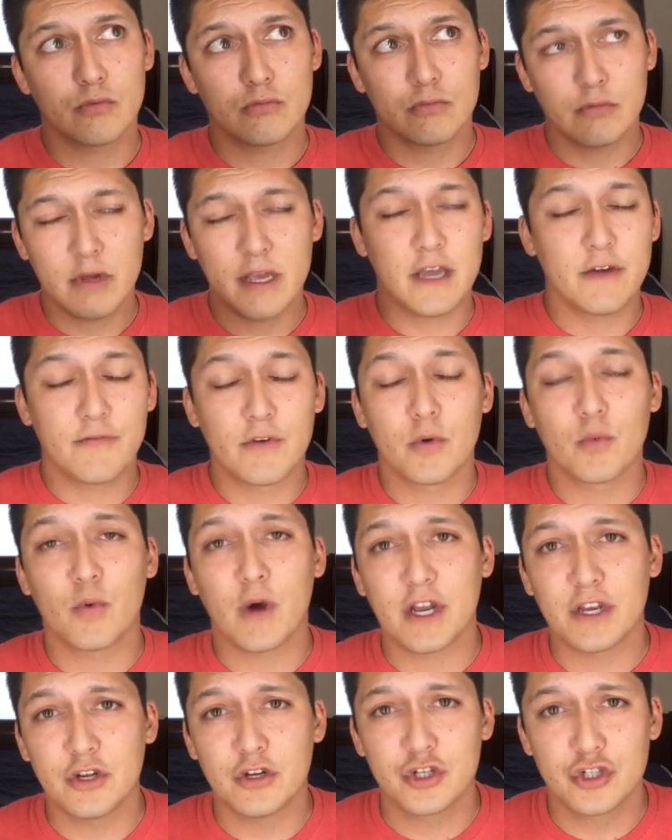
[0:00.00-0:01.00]

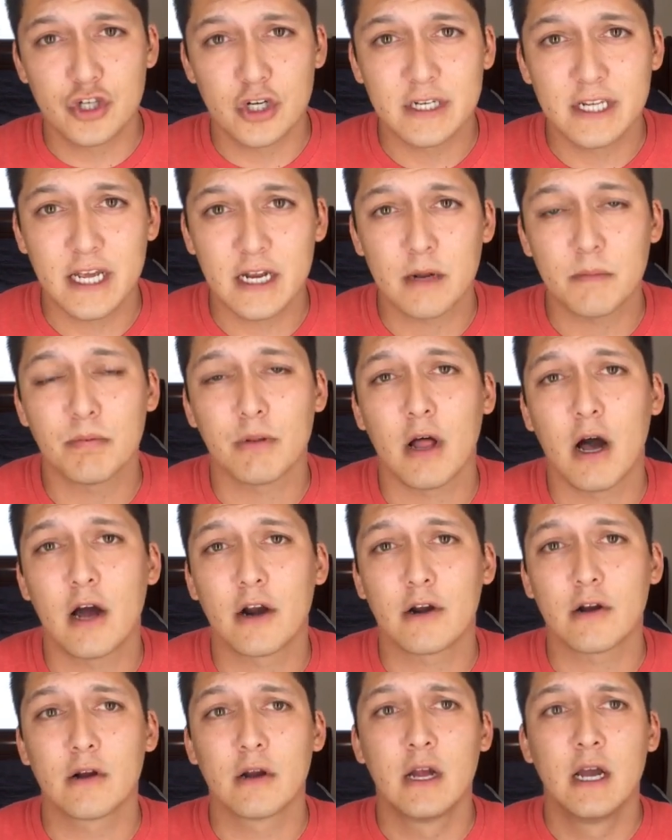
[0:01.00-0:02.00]
you should get a
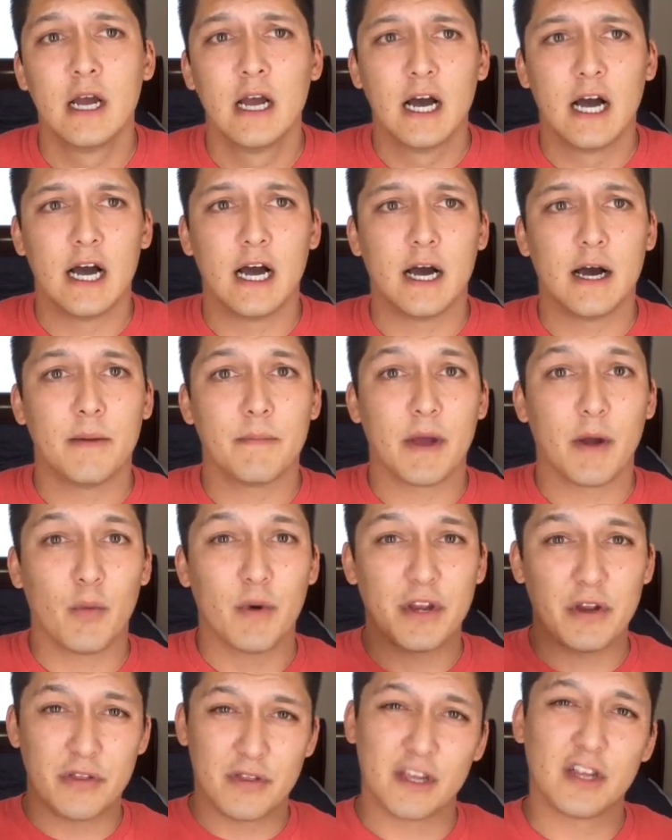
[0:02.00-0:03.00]
plotter, and
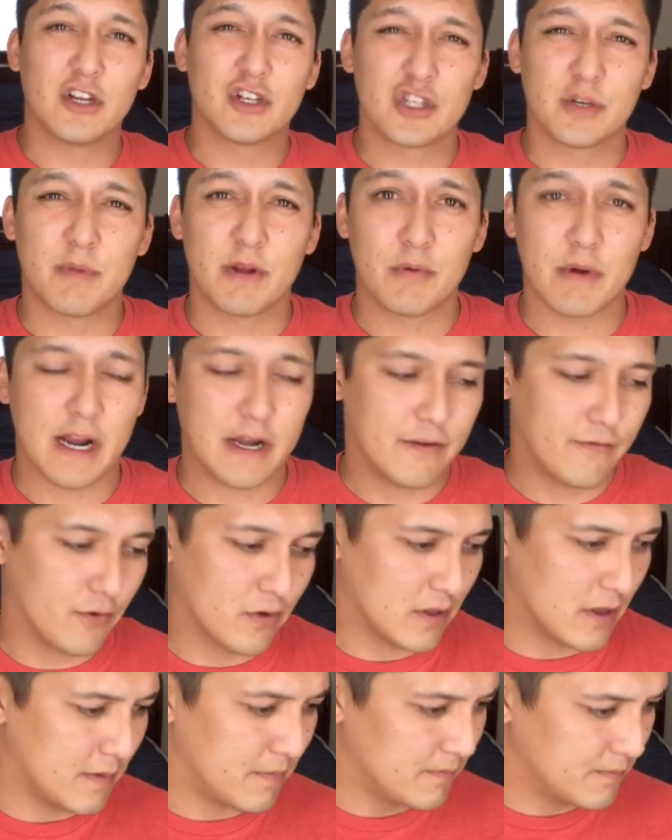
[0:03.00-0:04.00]
when you think you should be ready for
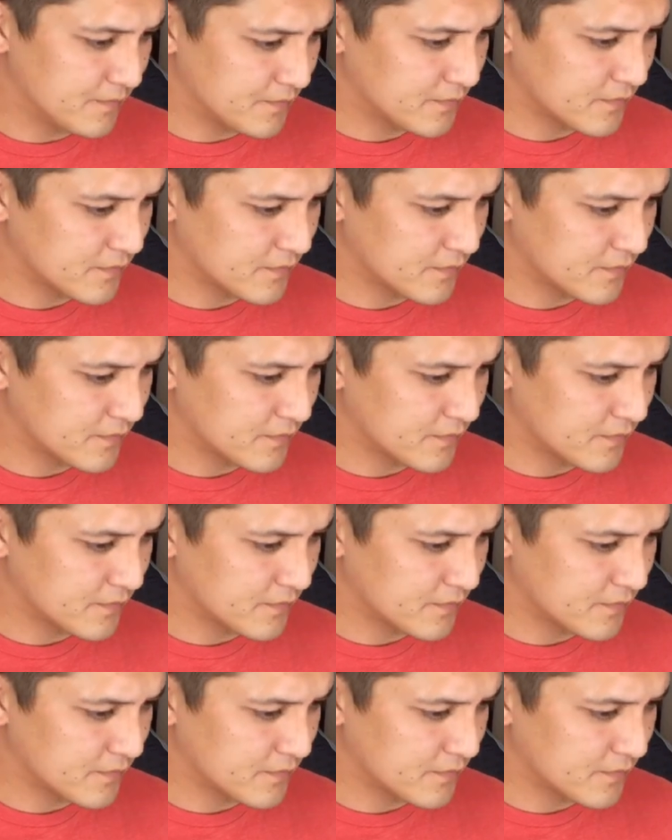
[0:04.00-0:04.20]
them.